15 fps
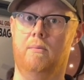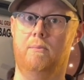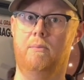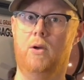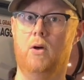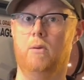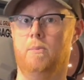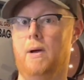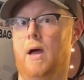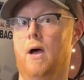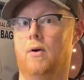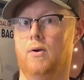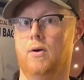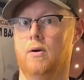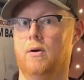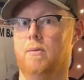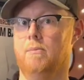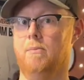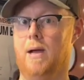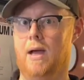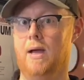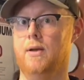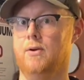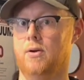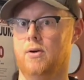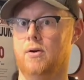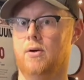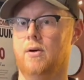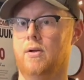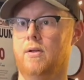milk powder
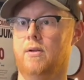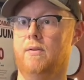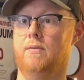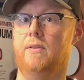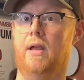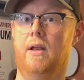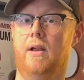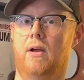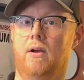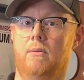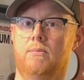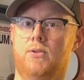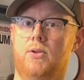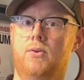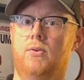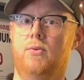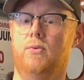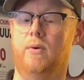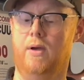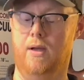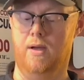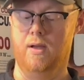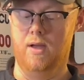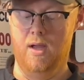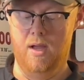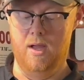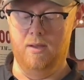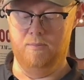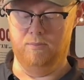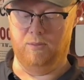binder that helped to
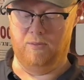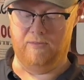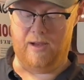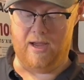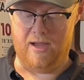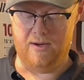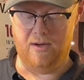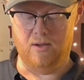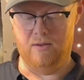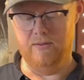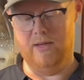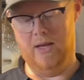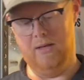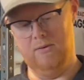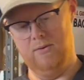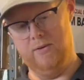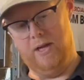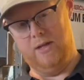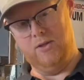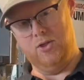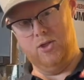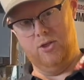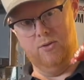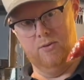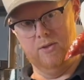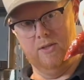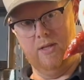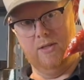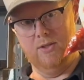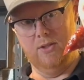provide all that juice
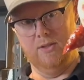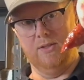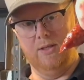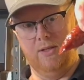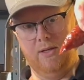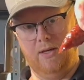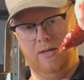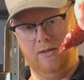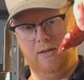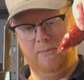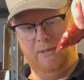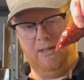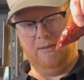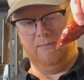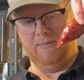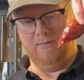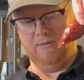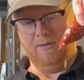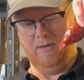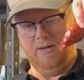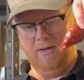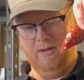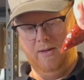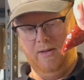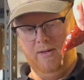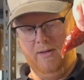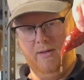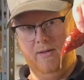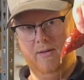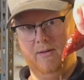that's just in there. I mean,
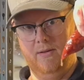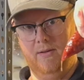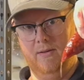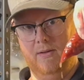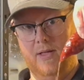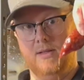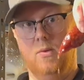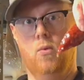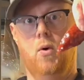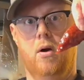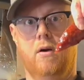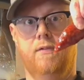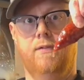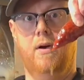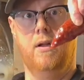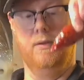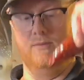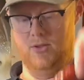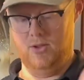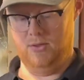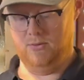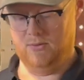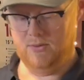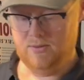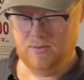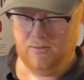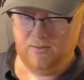that's a waterfall of juice.